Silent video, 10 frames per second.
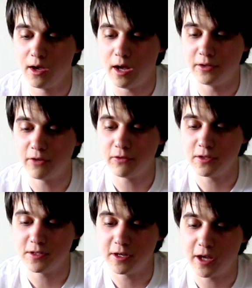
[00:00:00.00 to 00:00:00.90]
I'll
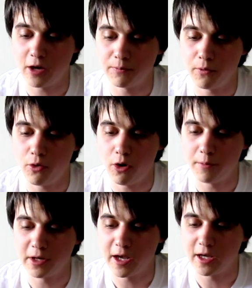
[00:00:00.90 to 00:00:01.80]
definitely seek out more
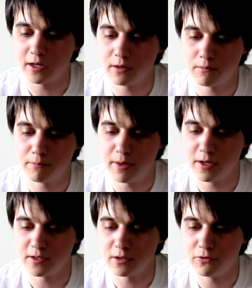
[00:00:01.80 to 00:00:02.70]
Ommegang
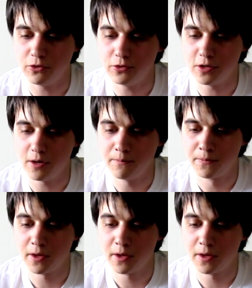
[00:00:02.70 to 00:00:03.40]
beers in the future.